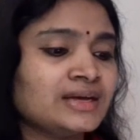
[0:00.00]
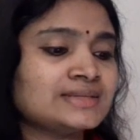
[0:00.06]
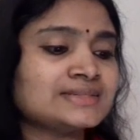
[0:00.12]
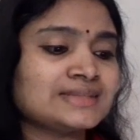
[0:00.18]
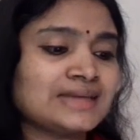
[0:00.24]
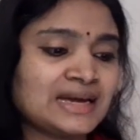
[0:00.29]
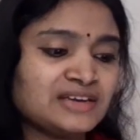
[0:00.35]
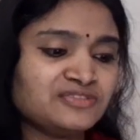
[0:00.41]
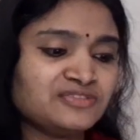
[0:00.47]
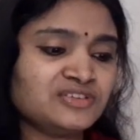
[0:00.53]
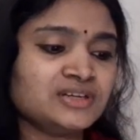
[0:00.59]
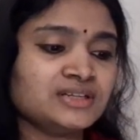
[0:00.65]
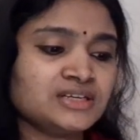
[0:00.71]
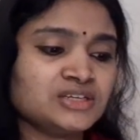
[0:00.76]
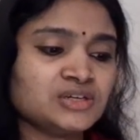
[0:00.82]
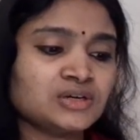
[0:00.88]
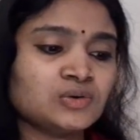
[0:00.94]
Stipend
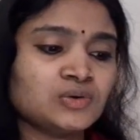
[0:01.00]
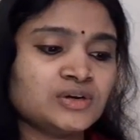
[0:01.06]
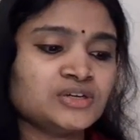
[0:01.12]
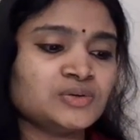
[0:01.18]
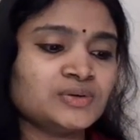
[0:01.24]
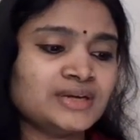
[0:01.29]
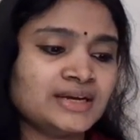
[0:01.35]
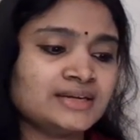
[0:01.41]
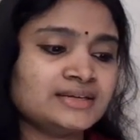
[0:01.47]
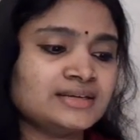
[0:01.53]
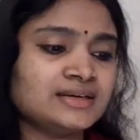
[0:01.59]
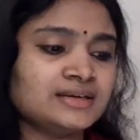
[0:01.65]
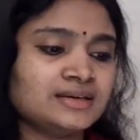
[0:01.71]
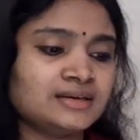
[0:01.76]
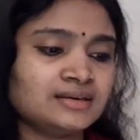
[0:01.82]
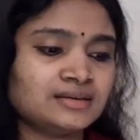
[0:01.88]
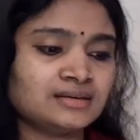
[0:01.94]
that you are going to get
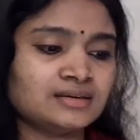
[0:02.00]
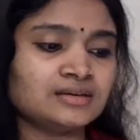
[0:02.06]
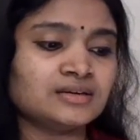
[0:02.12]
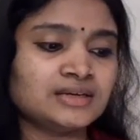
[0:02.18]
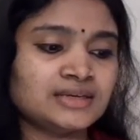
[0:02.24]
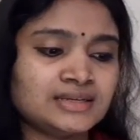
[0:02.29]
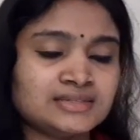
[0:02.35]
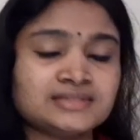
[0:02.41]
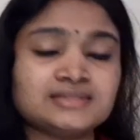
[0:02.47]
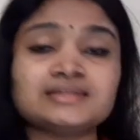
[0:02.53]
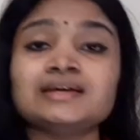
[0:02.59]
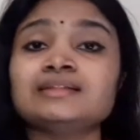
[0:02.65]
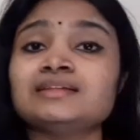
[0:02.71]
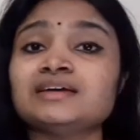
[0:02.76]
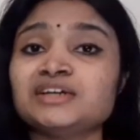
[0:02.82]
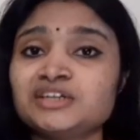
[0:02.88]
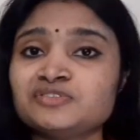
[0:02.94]
is
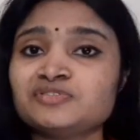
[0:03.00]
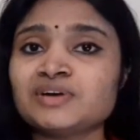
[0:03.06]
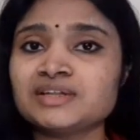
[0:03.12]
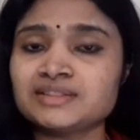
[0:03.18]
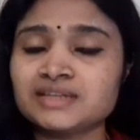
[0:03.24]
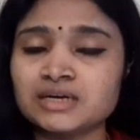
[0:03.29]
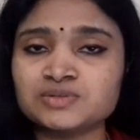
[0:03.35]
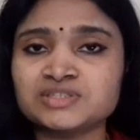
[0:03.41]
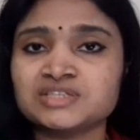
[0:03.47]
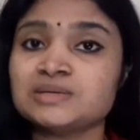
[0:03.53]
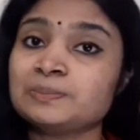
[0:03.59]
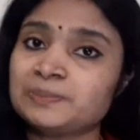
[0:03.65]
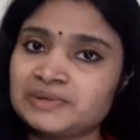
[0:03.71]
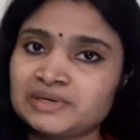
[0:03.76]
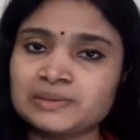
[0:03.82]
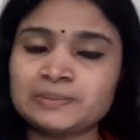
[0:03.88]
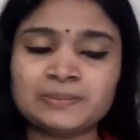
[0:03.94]
35,000
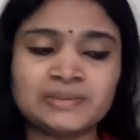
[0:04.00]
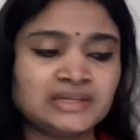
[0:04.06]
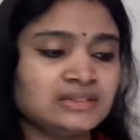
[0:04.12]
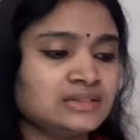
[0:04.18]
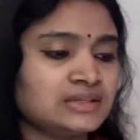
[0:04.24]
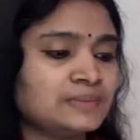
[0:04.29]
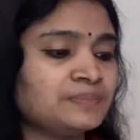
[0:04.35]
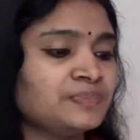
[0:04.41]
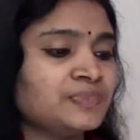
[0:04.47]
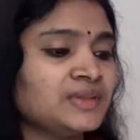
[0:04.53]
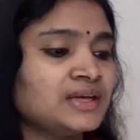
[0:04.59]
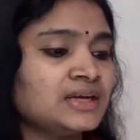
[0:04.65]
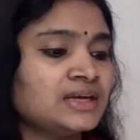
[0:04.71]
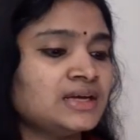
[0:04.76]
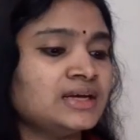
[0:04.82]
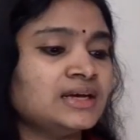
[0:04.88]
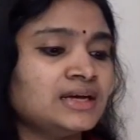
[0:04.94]
per month.
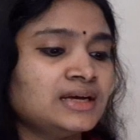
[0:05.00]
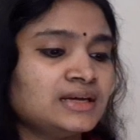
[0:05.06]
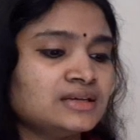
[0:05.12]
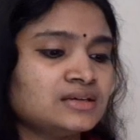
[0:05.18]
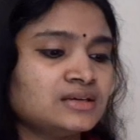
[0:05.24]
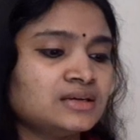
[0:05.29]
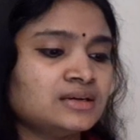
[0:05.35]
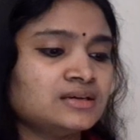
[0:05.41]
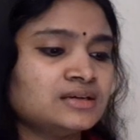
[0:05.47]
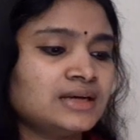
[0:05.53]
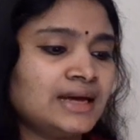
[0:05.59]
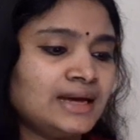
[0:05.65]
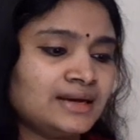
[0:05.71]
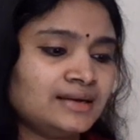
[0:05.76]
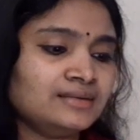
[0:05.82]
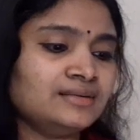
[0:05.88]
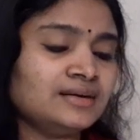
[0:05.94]

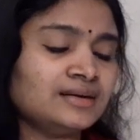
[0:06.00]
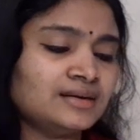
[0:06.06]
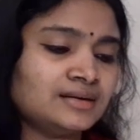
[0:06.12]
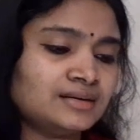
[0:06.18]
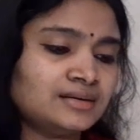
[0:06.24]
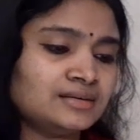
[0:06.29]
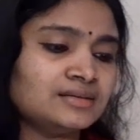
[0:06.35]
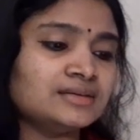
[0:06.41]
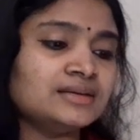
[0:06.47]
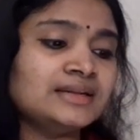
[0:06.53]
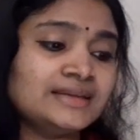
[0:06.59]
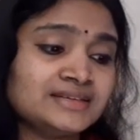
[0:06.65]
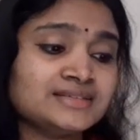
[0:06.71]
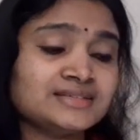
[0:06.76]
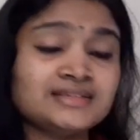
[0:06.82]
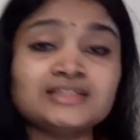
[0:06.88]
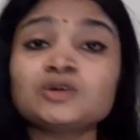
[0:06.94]
And let
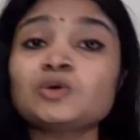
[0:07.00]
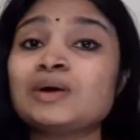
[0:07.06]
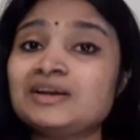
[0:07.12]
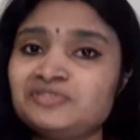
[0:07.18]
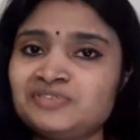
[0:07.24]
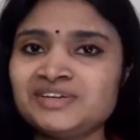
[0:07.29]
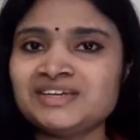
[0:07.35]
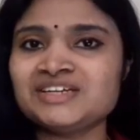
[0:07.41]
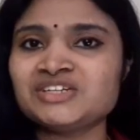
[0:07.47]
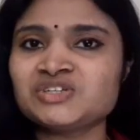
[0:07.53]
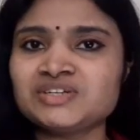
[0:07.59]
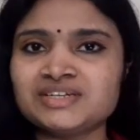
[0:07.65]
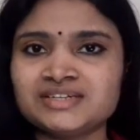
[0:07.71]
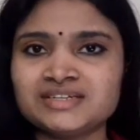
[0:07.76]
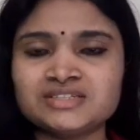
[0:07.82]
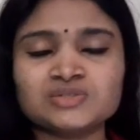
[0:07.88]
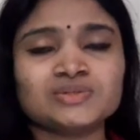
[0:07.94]
us see the qualification
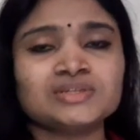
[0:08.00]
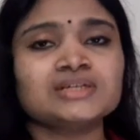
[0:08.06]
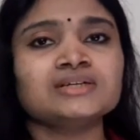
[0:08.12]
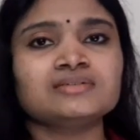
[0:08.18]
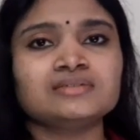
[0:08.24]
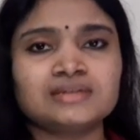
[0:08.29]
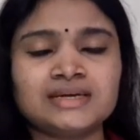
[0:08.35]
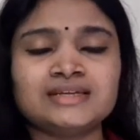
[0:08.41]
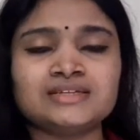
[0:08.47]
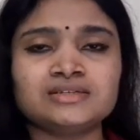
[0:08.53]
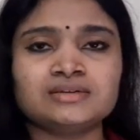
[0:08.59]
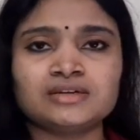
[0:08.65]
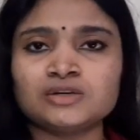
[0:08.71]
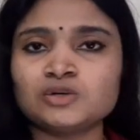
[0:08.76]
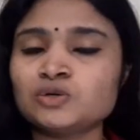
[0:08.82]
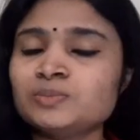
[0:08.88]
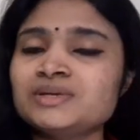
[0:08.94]
details. So the
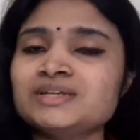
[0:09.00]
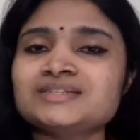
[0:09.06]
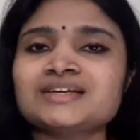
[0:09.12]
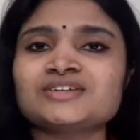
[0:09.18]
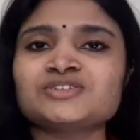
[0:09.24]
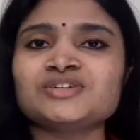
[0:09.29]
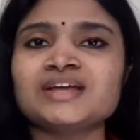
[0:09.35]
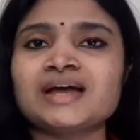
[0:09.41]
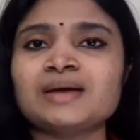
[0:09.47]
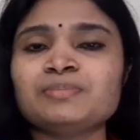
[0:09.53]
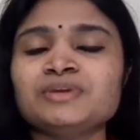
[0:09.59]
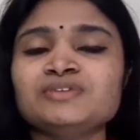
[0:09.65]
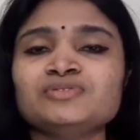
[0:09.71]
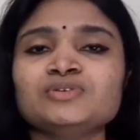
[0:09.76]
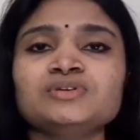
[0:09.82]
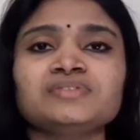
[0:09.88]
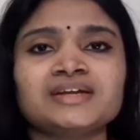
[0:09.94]
recruitment is actually
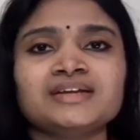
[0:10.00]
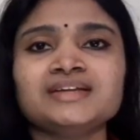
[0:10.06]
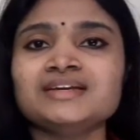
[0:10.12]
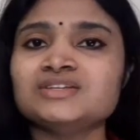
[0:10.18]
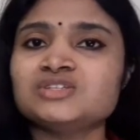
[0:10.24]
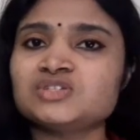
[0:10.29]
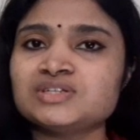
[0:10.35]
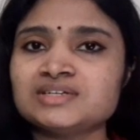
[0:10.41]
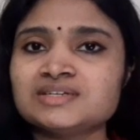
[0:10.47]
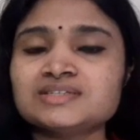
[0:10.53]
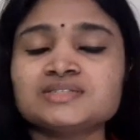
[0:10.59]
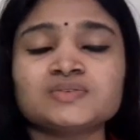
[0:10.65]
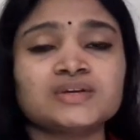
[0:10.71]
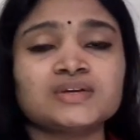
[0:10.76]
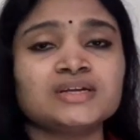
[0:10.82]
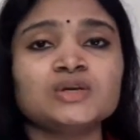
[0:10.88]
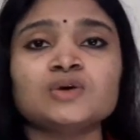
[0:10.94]
happening for trainee engineers,
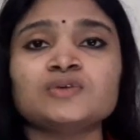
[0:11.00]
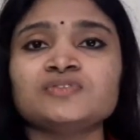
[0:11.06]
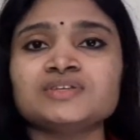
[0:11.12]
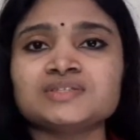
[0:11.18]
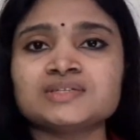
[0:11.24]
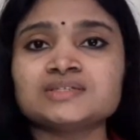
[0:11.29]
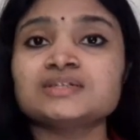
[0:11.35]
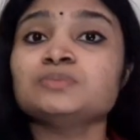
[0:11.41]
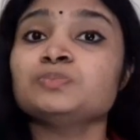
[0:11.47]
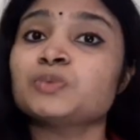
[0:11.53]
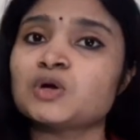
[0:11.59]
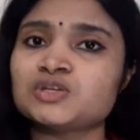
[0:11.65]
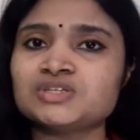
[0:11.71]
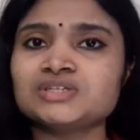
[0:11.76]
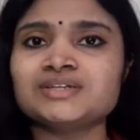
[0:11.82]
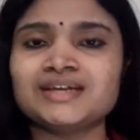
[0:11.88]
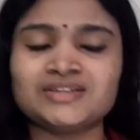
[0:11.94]
trainee officers and project